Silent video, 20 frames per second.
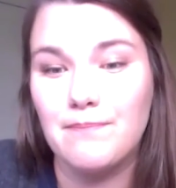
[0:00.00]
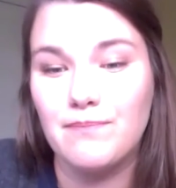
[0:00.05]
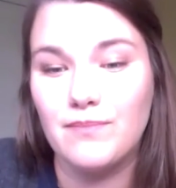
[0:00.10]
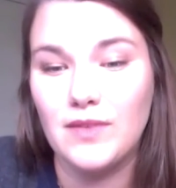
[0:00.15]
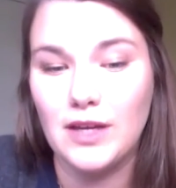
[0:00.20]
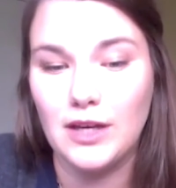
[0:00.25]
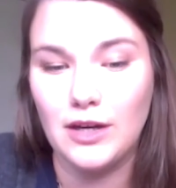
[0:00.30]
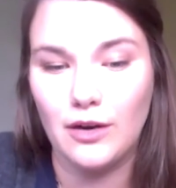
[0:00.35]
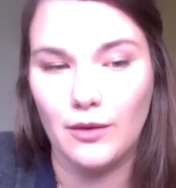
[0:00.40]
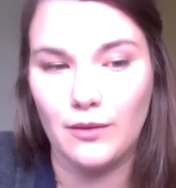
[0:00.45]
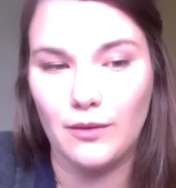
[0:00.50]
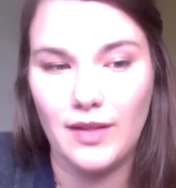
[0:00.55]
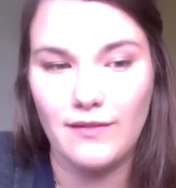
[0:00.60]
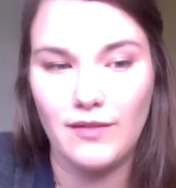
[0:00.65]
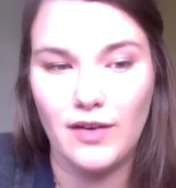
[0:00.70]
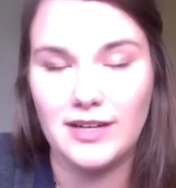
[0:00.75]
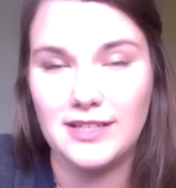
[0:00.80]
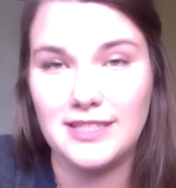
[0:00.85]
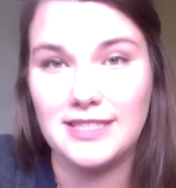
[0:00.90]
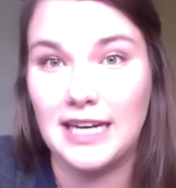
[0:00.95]
They've
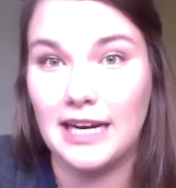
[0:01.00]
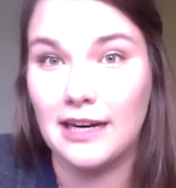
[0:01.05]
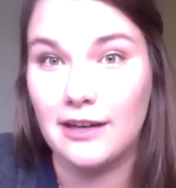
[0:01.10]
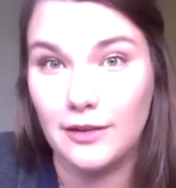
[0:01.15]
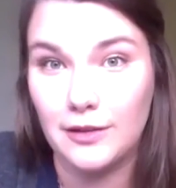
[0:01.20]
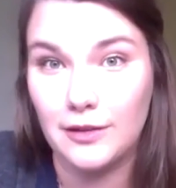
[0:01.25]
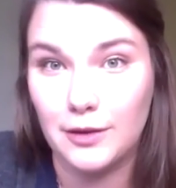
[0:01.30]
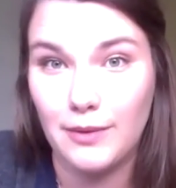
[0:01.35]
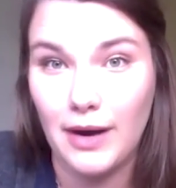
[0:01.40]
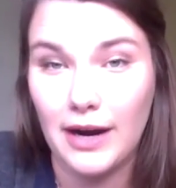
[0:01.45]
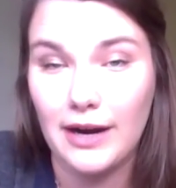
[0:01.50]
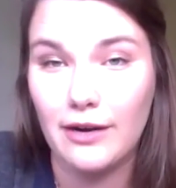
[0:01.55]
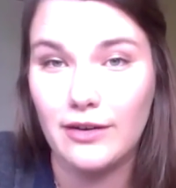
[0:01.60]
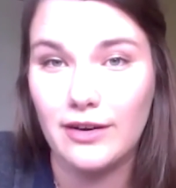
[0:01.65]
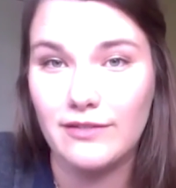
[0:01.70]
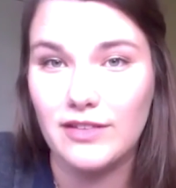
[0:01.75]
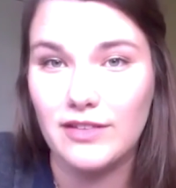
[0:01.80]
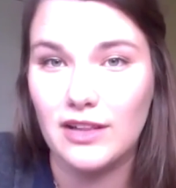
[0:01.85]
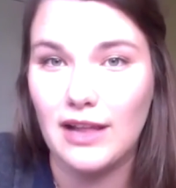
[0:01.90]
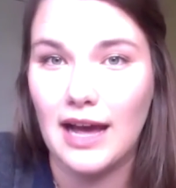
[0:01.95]
got to stand on their record
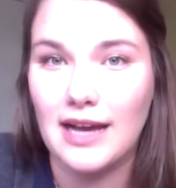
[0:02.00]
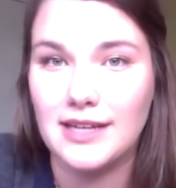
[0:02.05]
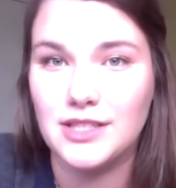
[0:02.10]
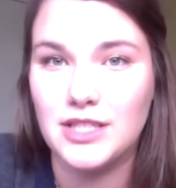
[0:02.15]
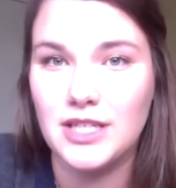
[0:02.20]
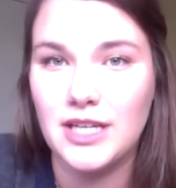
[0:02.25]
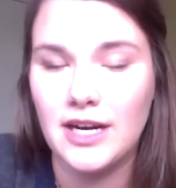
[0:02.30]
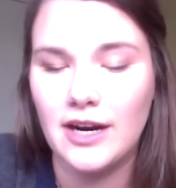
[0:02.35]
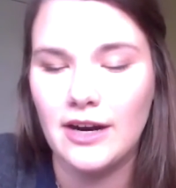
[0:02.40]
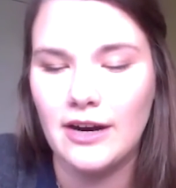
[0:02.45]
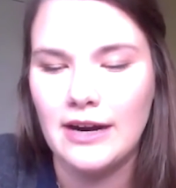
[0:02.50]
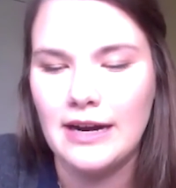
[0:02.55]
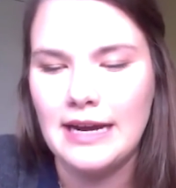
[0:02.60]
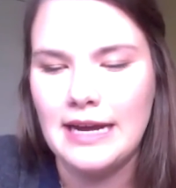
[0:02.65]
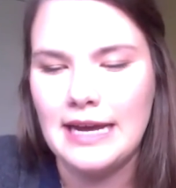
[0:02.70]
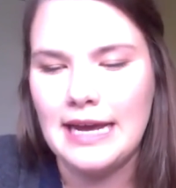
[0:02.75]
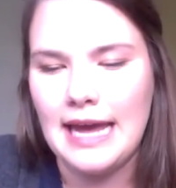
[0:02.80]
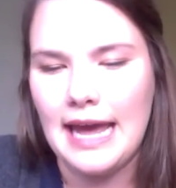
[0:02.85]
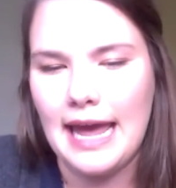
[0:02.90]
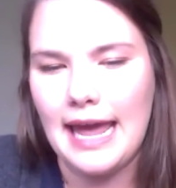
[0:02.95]
of the last year,
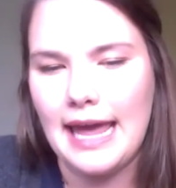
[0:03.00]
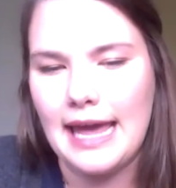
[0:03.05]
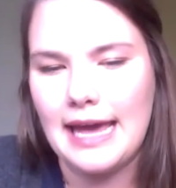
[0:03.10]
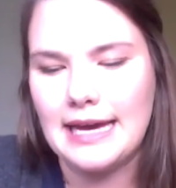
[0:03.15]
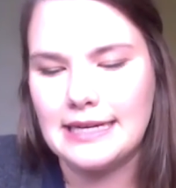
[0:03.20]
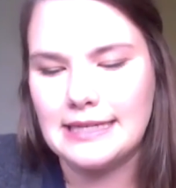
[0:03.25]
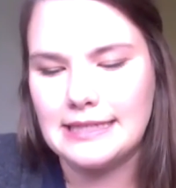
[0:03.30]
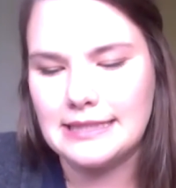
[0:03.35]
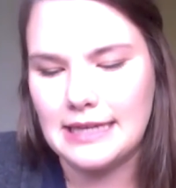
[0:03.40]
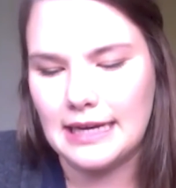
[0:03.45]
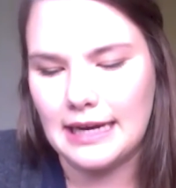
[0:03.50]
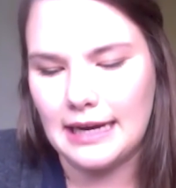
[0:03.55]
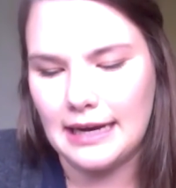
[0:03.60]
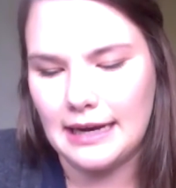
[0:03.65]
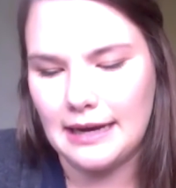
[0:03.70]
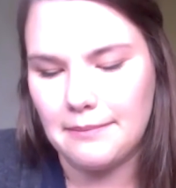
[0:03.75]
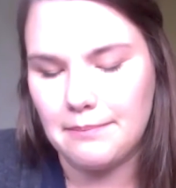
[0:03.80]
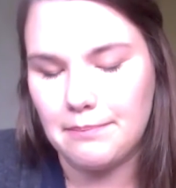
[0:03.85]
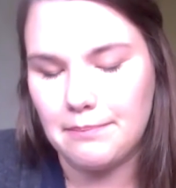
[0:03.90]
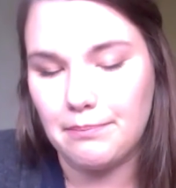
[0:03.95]
and
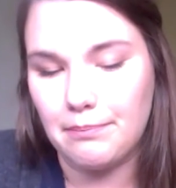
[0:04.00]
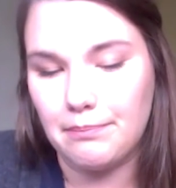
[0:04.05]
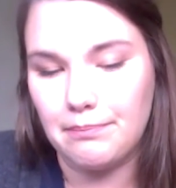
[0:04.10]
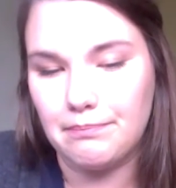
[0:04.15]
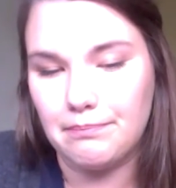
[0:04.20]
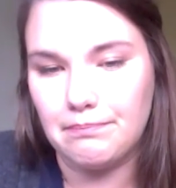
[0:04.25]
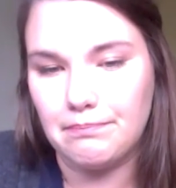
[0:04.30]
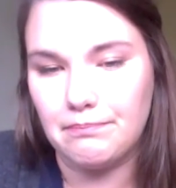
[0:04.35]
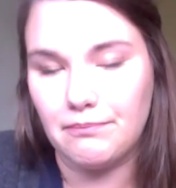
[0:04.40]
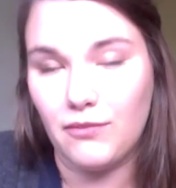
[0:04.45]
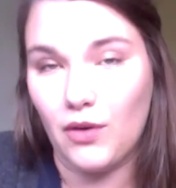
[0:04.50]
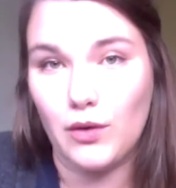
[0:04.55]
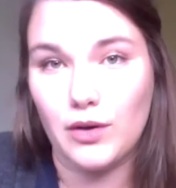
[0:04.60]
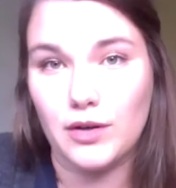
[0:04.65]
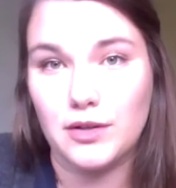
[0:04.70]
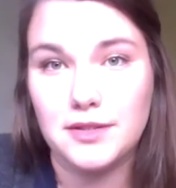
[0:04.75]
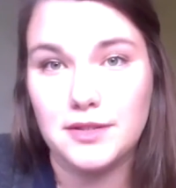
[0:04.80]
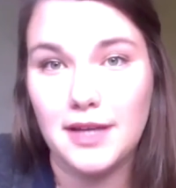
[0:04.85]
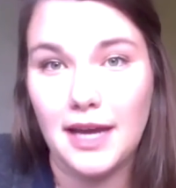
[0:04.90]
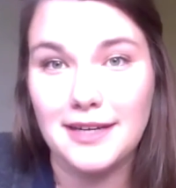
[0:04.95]

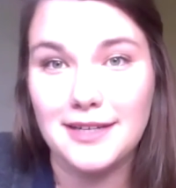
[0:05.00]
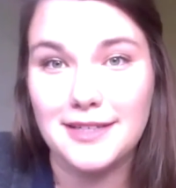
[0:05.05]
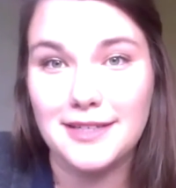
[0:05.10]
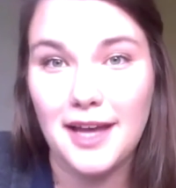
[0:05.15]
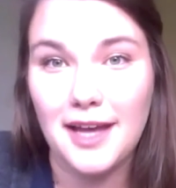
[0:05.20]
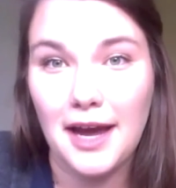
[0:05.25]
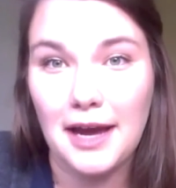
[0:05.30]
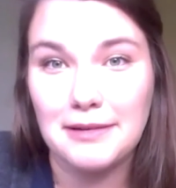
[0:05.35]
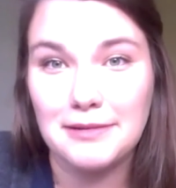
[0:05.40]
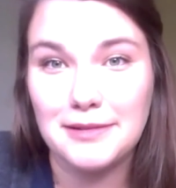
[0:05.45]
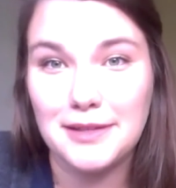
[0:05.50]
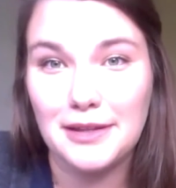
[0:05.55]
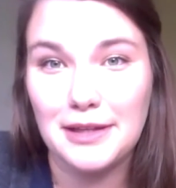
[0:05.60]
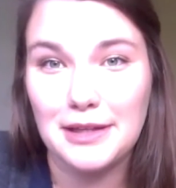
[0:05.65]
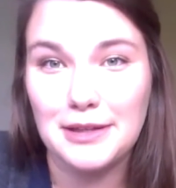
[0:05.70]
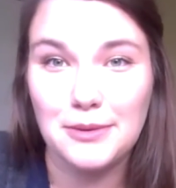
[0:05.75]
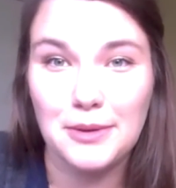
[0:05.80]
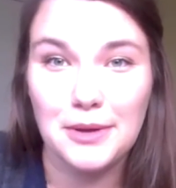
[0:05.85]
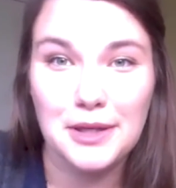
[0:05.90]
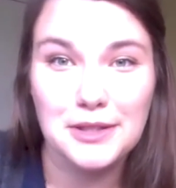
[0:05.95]
voters can decide, did they
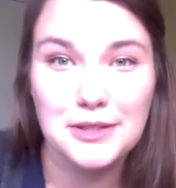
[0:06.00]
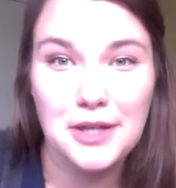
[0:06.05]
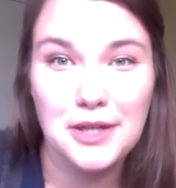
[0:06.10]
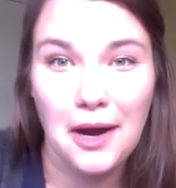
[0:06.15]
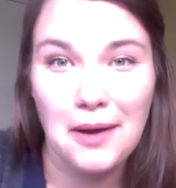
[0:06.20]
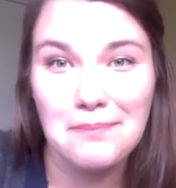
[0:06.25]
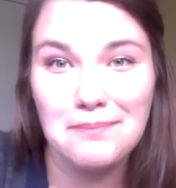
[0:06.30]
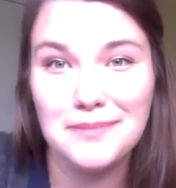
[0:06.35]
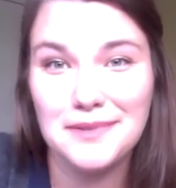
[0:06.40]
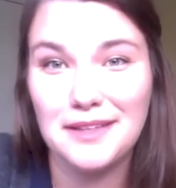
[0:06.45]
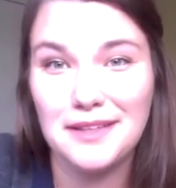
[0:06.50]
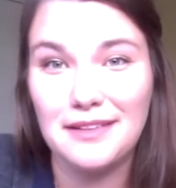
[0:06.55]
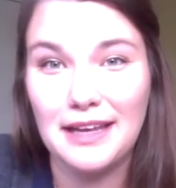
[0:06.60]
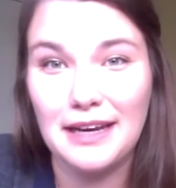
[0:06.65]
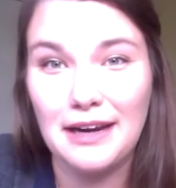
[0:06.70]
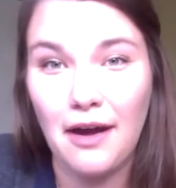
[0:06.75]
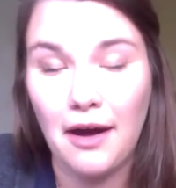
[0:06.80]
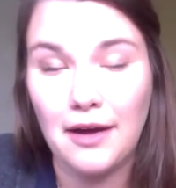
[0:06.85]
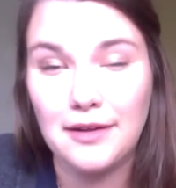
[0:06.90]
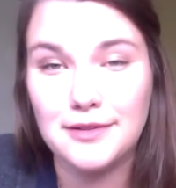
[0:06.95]
do a good job? Did they
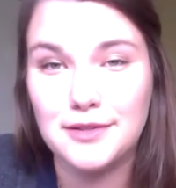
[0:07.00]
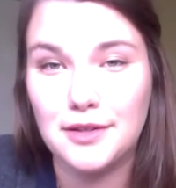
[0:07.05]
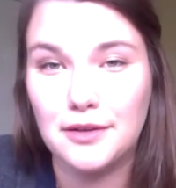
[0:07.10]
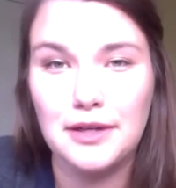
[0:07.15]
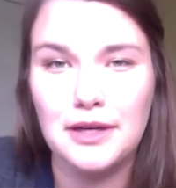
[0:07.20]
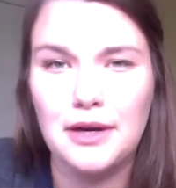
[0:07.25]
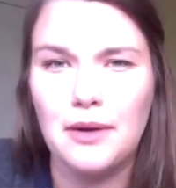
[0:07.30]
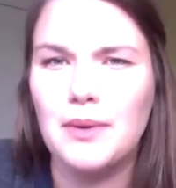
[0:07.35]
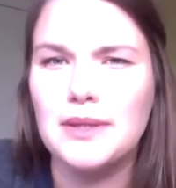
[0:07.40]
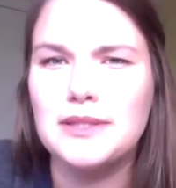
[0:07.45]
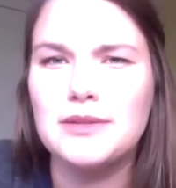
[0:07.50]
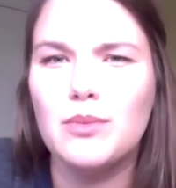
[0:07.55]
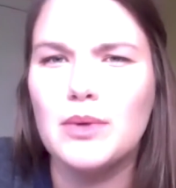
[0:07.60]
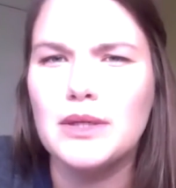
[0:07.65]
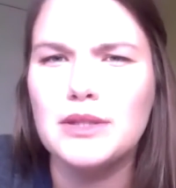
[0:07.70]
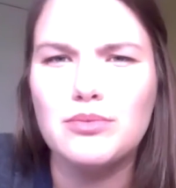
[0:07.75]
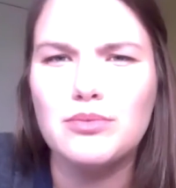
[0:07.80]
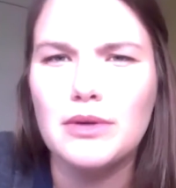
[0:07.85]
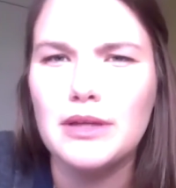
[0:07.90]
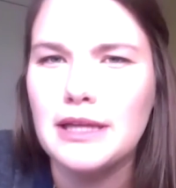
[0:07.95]
not? So,
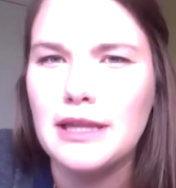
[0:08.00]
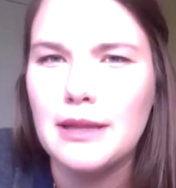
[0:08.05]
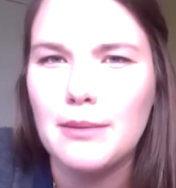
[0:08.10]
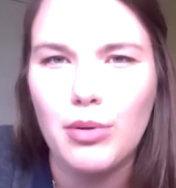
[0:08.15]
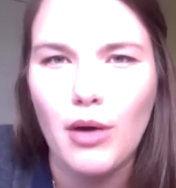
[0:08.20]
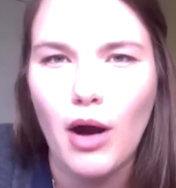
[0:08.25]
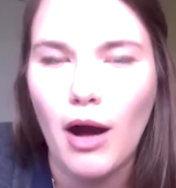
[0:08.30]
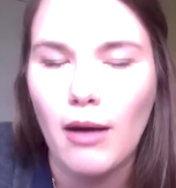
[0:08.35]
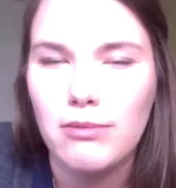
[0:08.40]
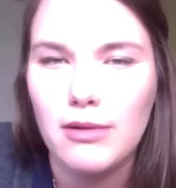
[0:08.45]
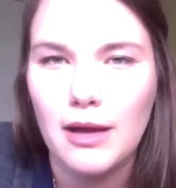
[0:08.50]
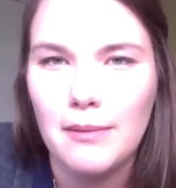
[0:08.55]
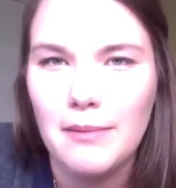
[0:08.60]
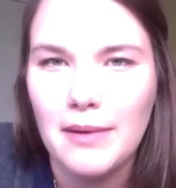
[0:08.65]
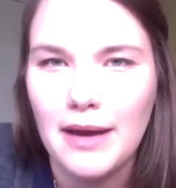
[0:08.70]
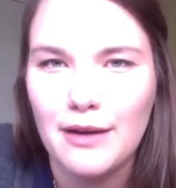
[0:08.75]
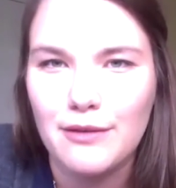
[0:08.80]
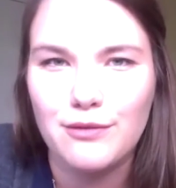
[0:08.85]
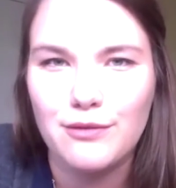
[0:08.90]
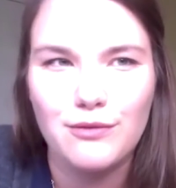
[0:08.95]
what's really the problem
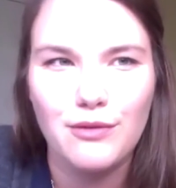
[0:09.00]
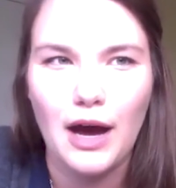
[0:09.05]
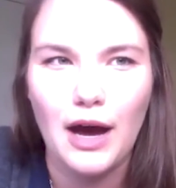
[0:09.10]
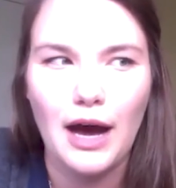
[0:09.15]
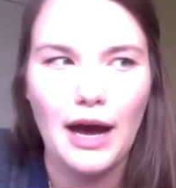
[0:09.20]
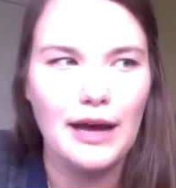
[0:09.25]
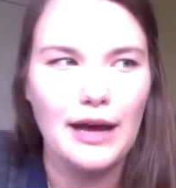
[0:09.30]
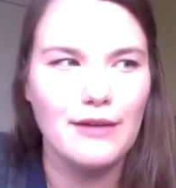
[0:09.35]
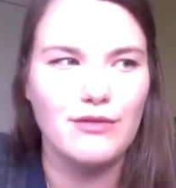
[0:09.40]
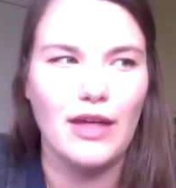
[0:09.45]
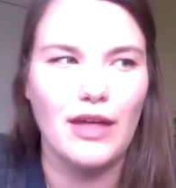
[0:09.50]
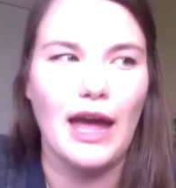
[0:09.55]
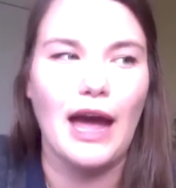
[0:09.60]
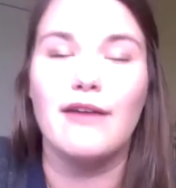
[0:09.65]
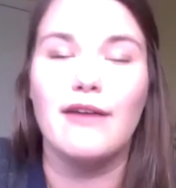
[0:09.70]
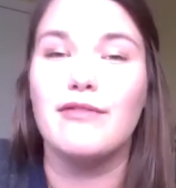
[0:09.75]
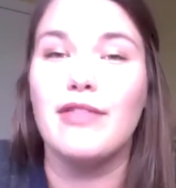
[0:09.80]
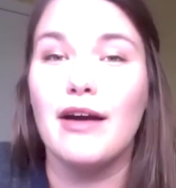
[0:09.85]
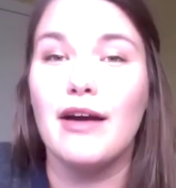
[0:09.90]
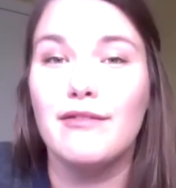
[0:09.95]
if they
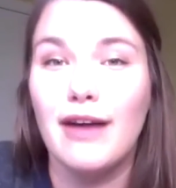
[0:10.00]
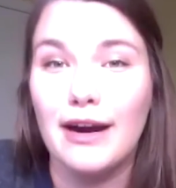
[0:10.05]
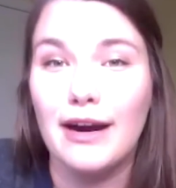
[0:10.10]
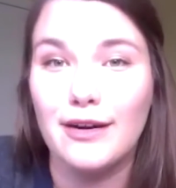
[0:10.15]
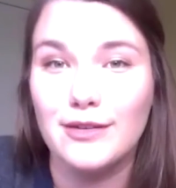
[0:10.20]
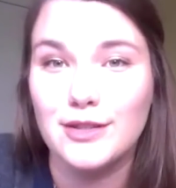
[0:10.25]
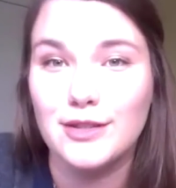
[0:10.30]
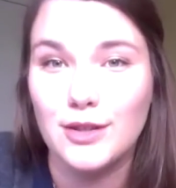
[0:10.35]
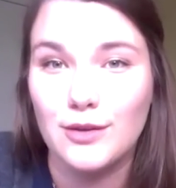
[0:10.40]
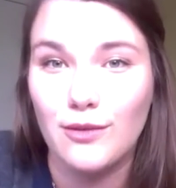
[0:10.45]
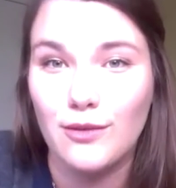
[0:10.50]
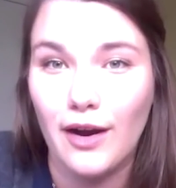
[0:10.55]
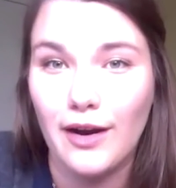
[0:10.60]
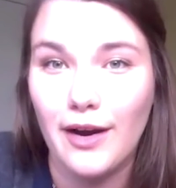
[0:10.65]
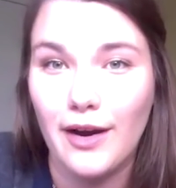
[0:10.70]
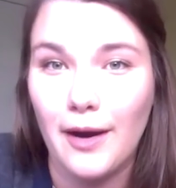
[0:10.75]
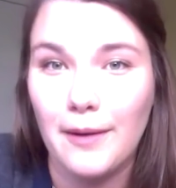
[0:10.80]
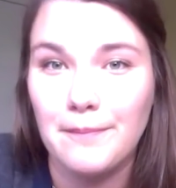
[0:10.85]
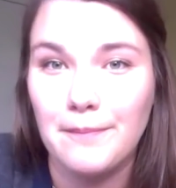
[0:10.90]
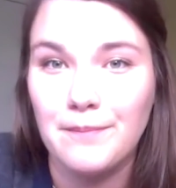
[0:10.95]
have that record to run
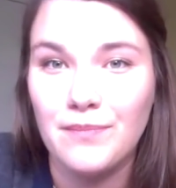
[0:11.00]
on?